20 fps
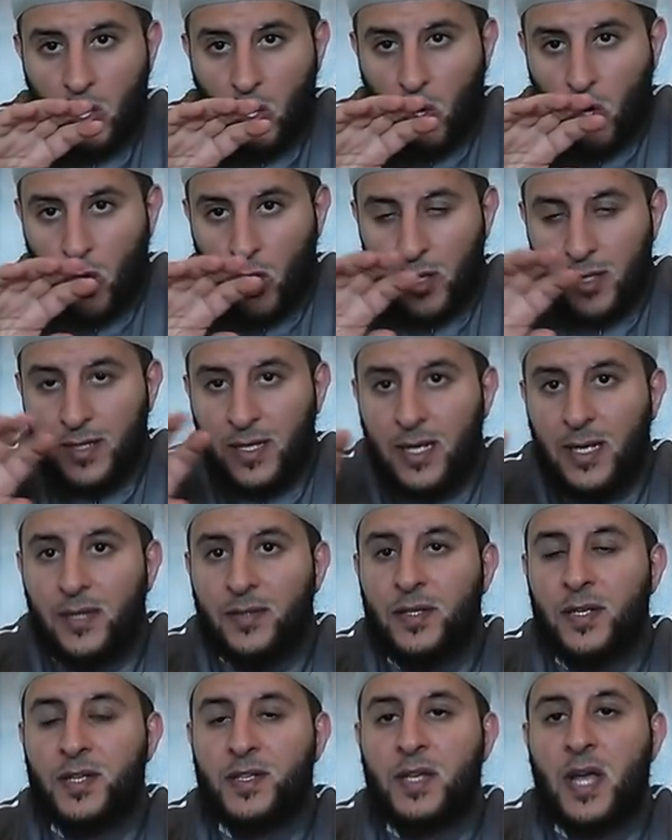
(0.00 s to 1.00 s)
All the
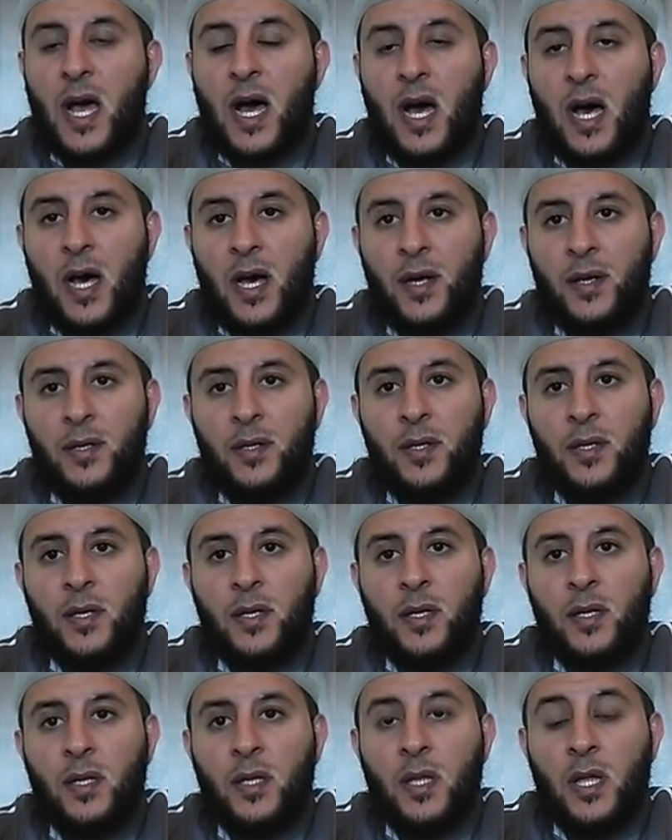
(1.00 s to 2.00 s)
letters are
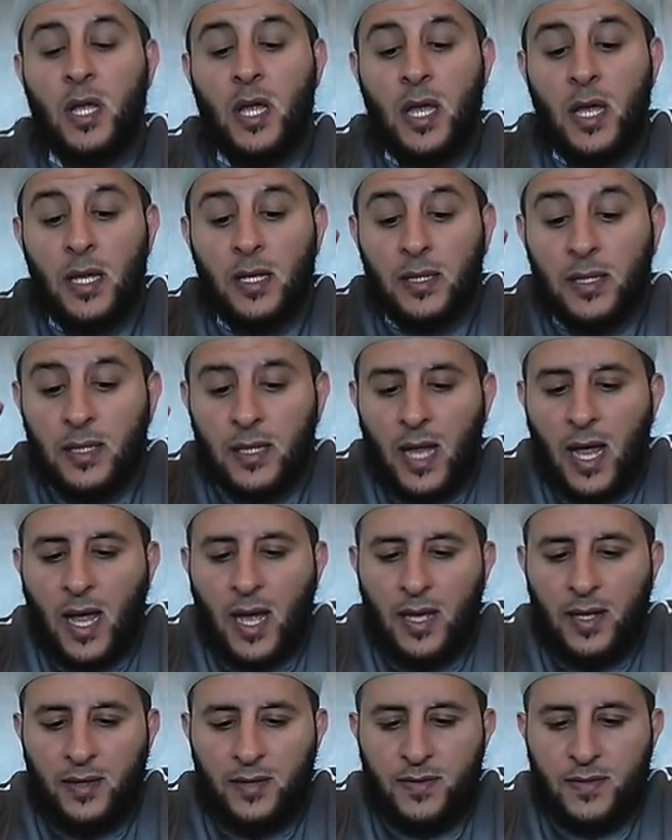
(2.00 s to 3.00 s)

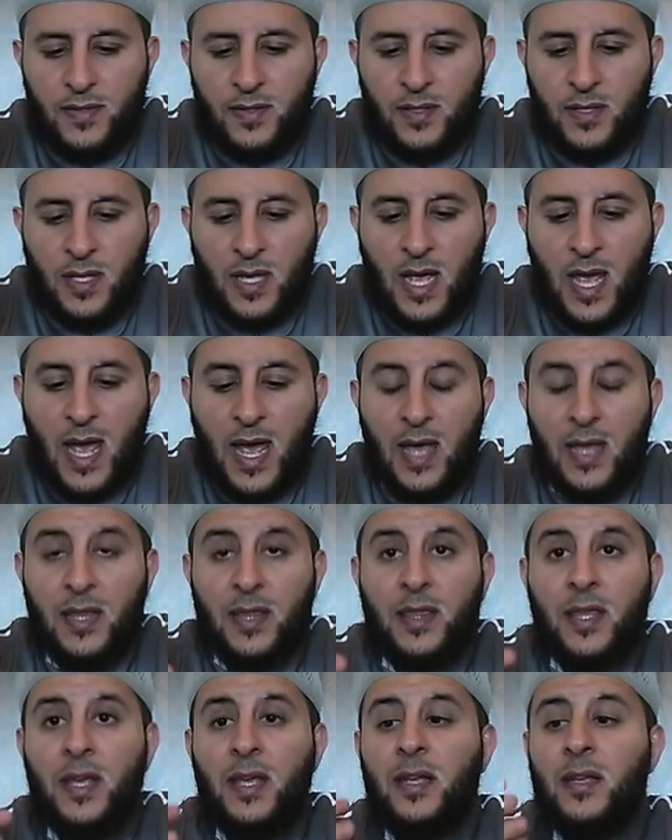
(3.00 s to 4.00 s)
light. And
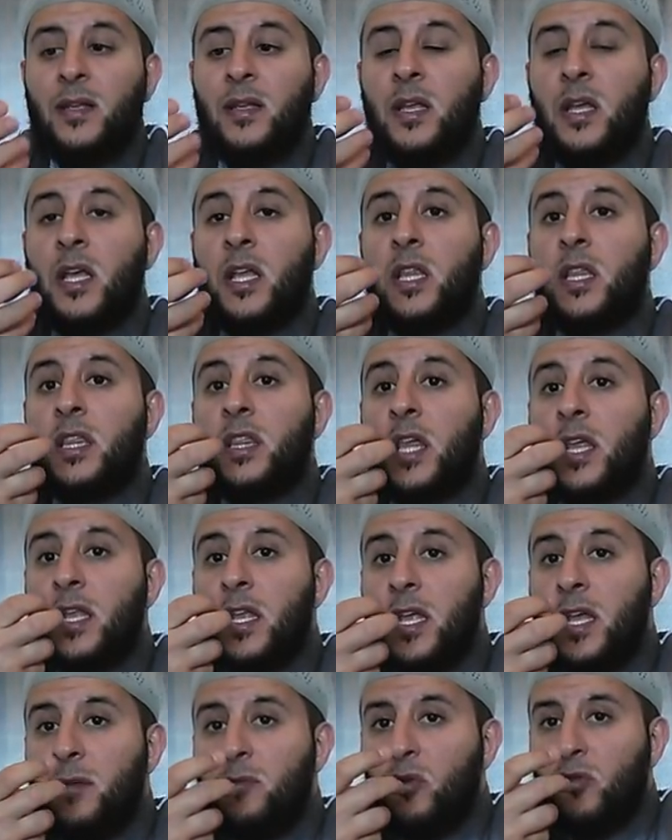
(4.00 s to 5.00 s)
then the
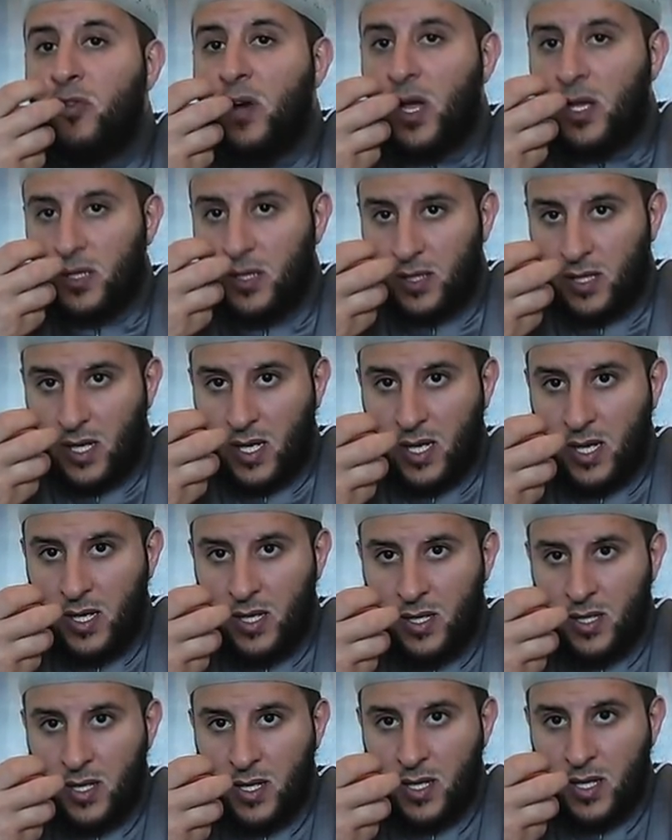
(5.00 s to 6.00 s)
name of
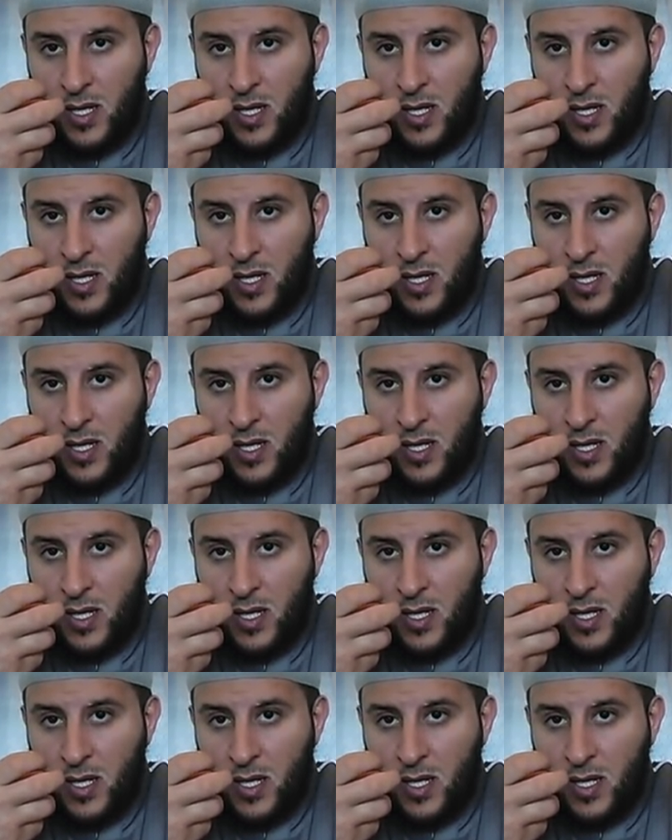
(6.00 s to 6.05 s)
Allah